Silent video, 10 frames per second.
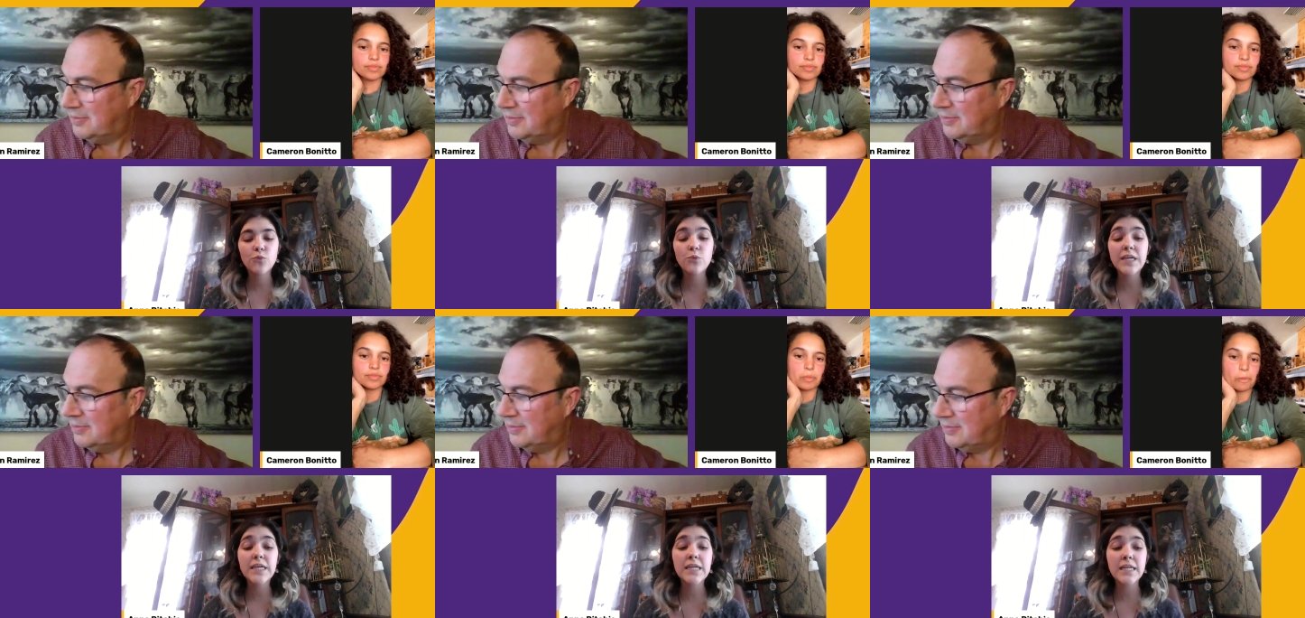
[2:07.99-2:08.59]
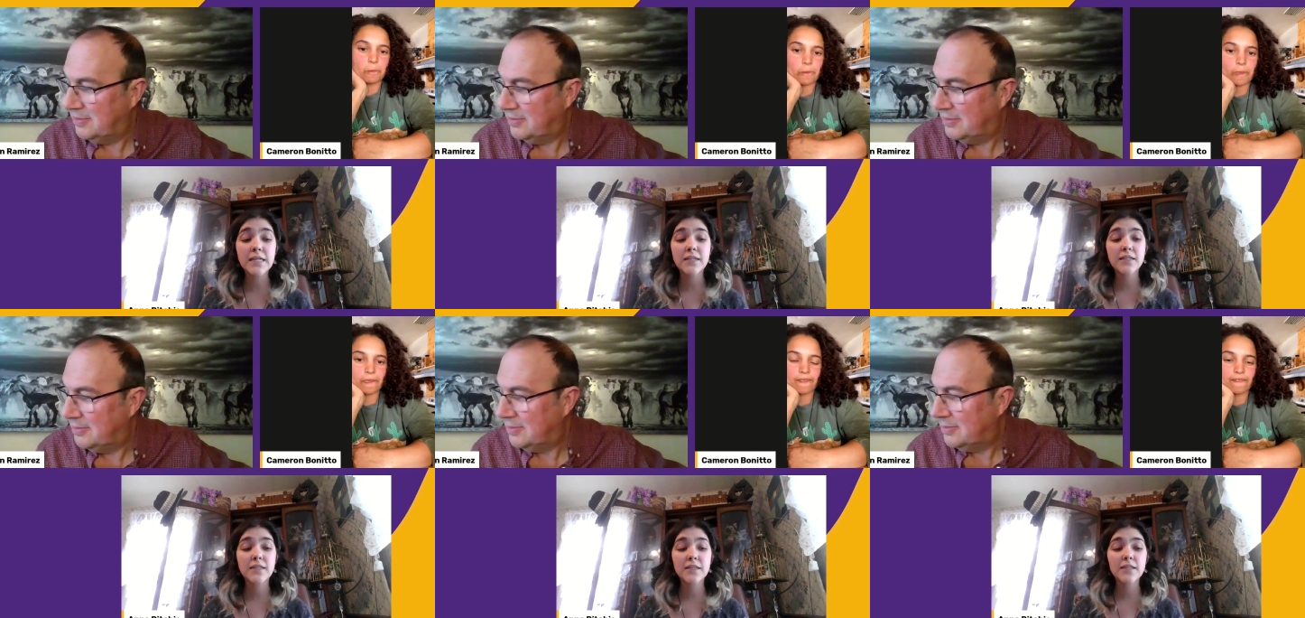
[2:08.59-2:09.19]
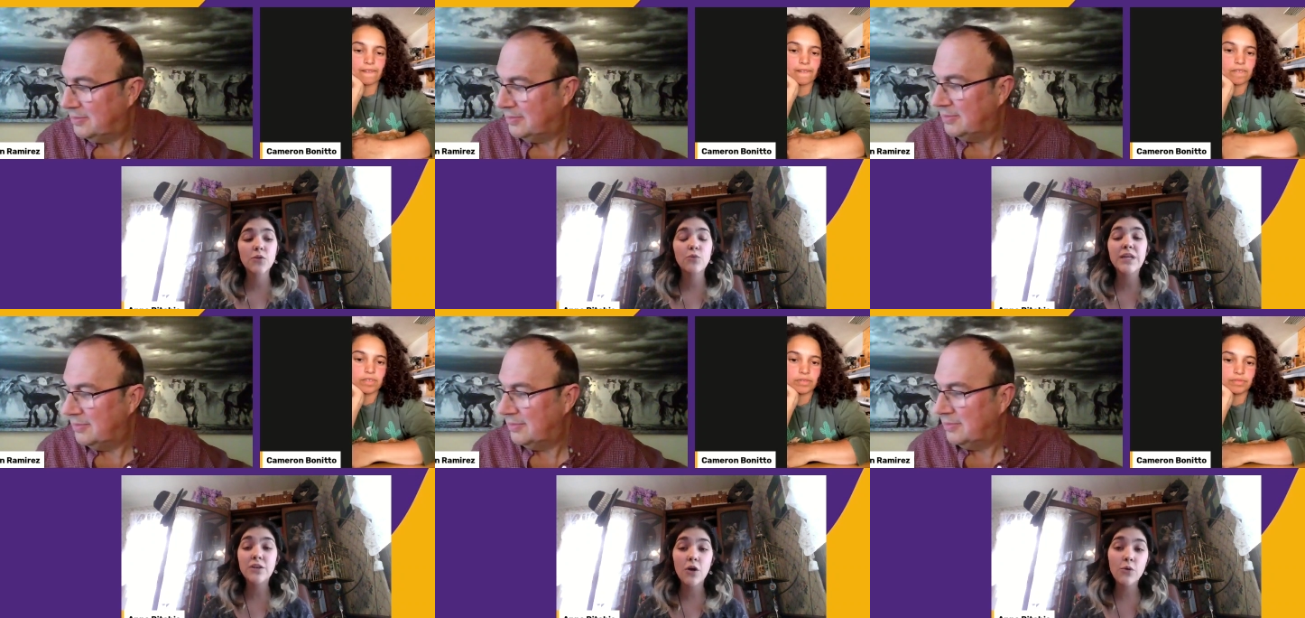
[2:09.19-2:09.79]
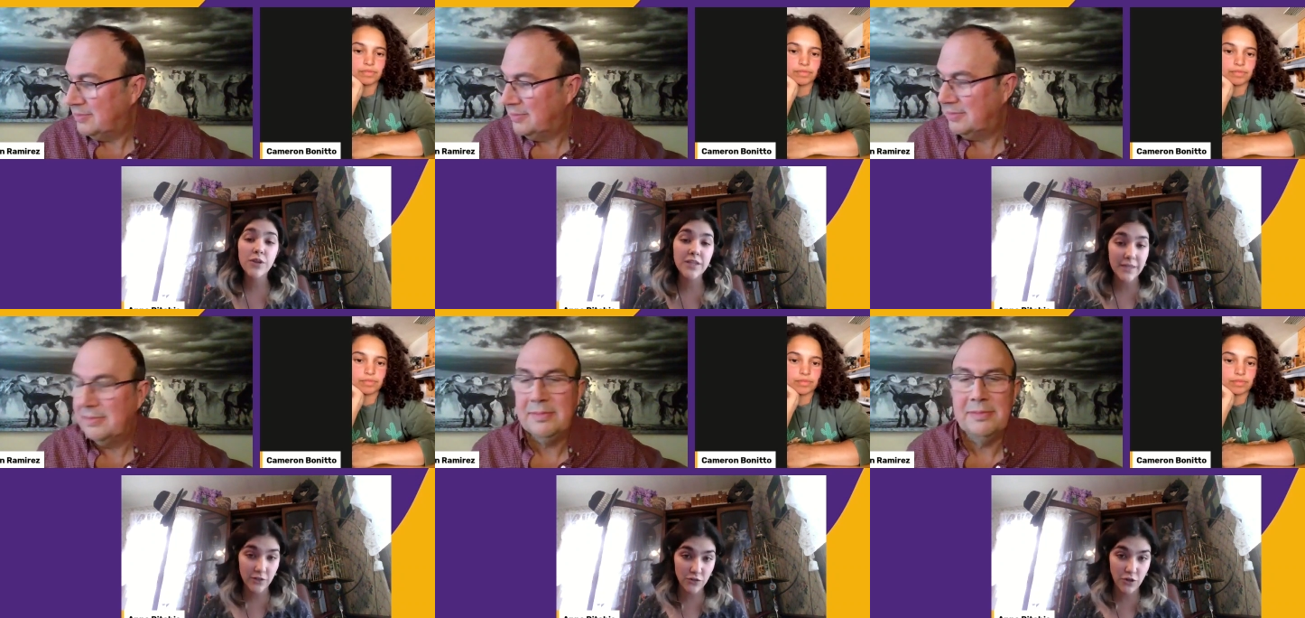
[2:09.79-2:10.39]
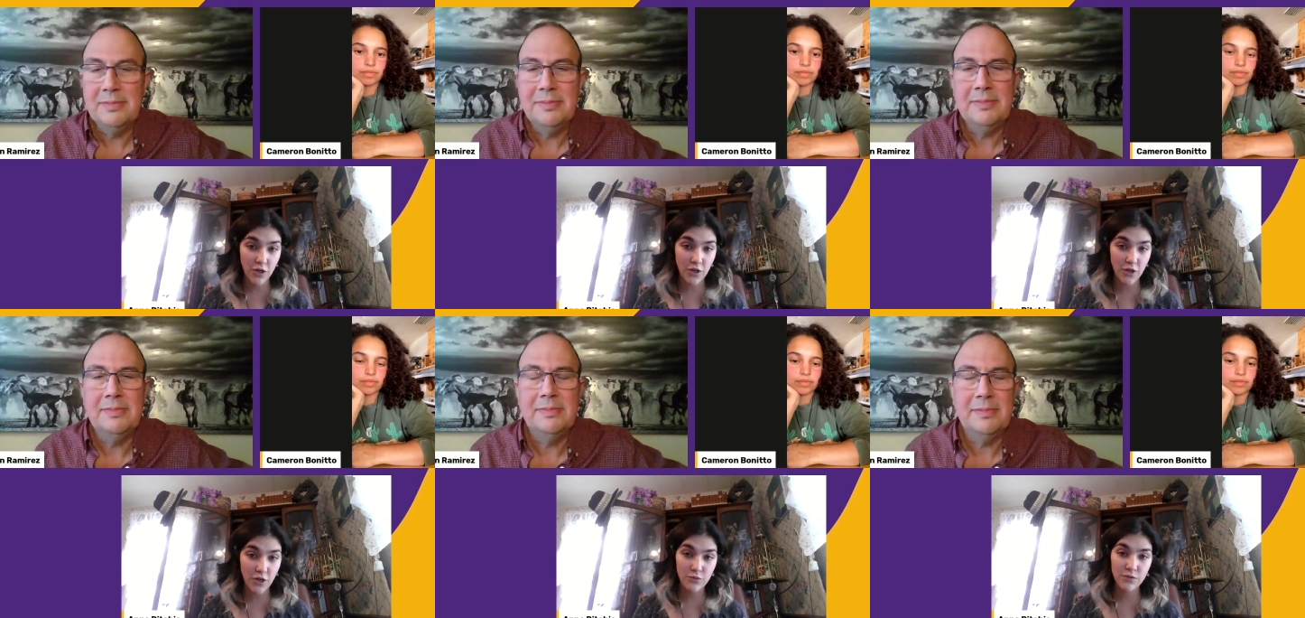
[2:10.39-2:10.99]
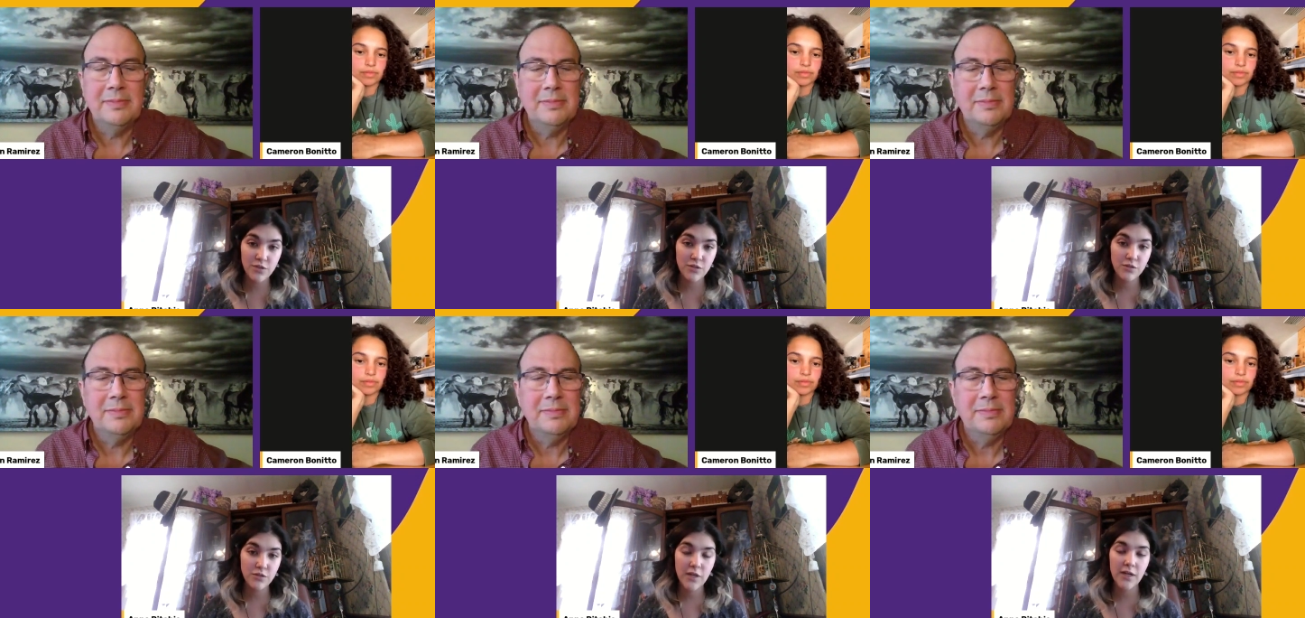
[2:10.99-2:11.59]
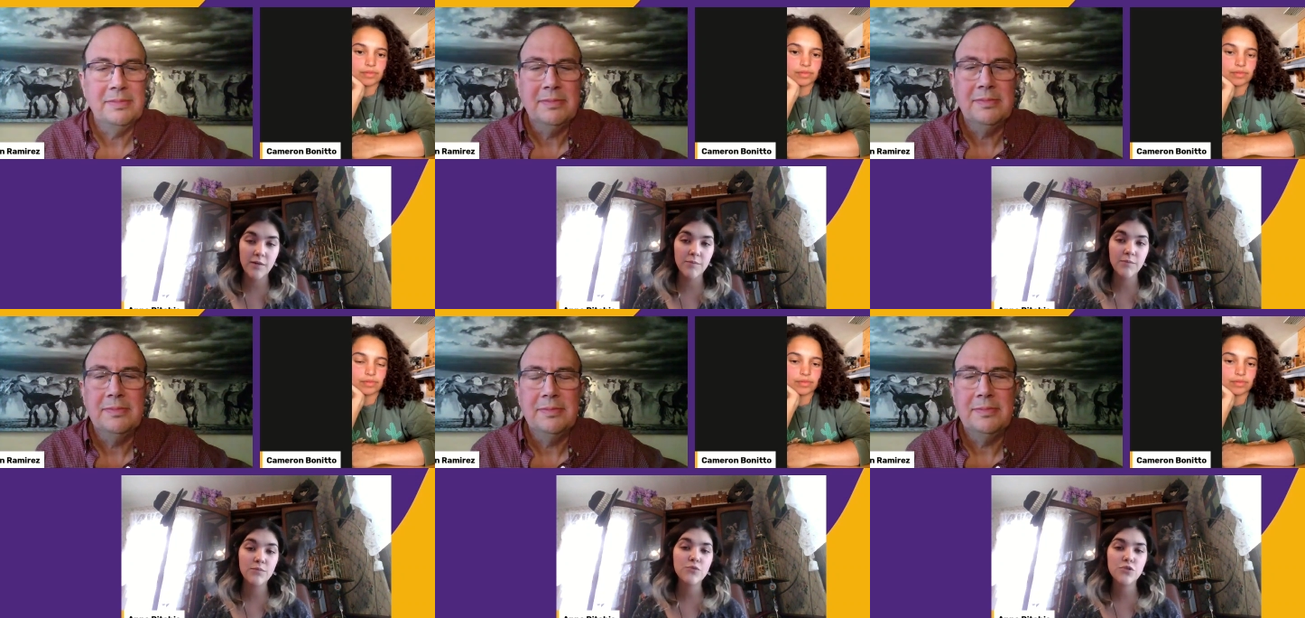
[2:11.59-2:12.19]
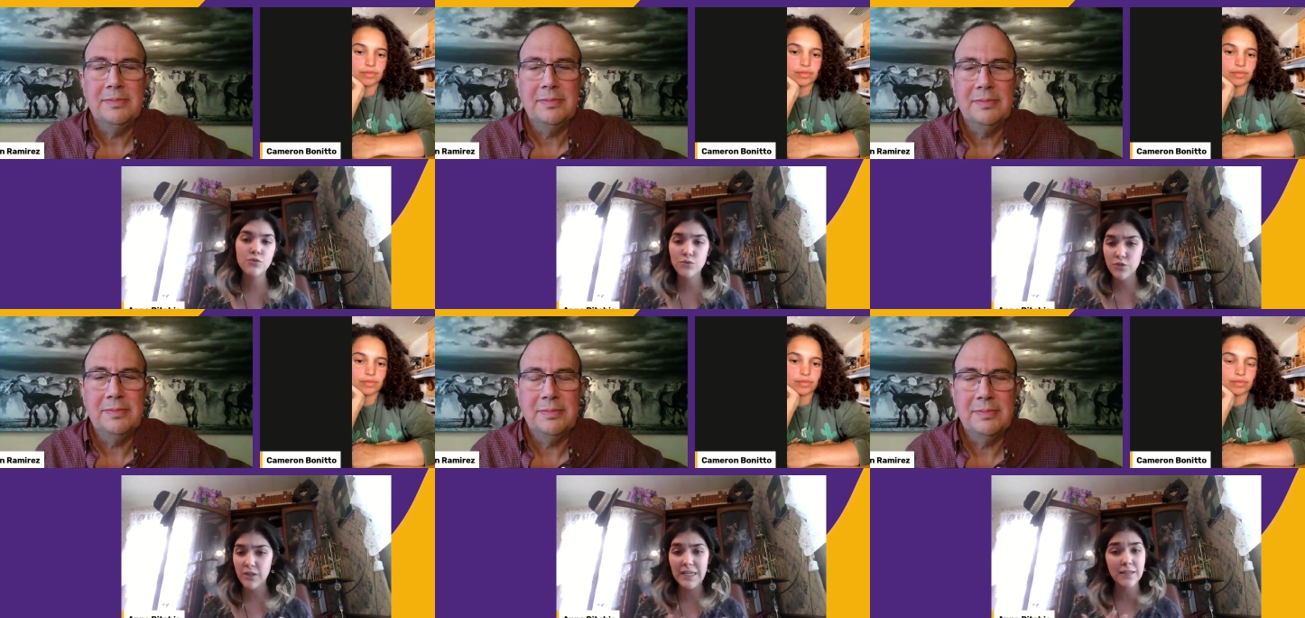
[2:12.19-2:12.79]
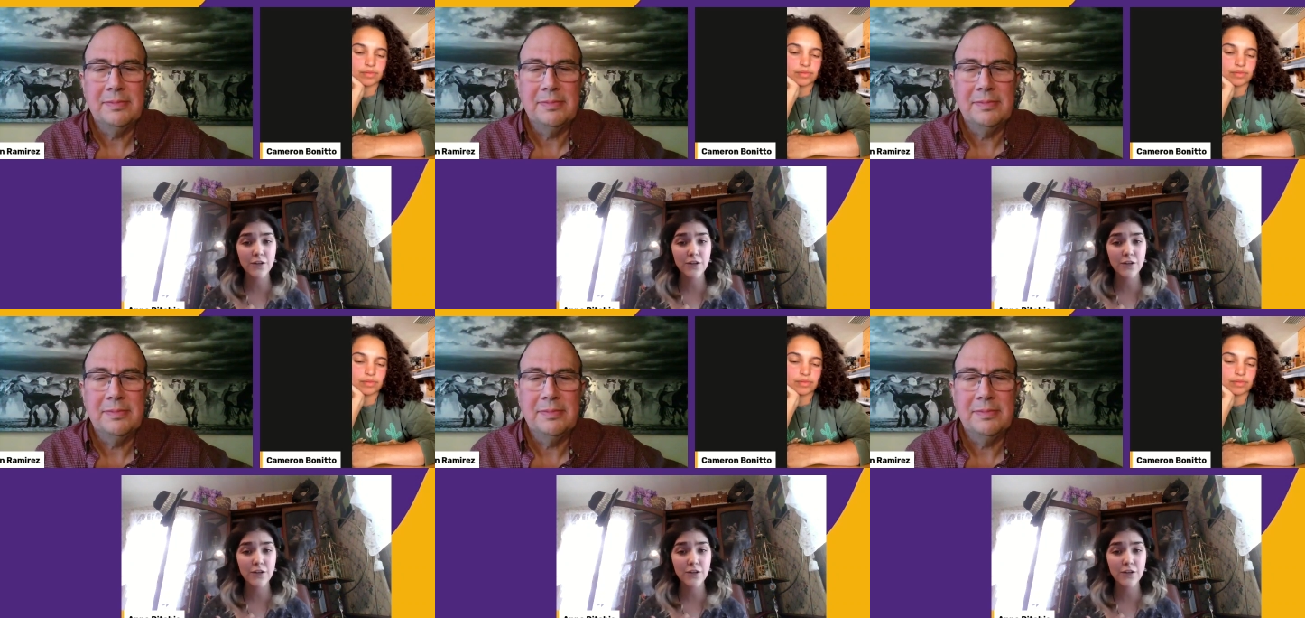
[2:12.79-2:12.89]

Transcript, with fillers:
Speaker 1: that we we know that they are not owned um,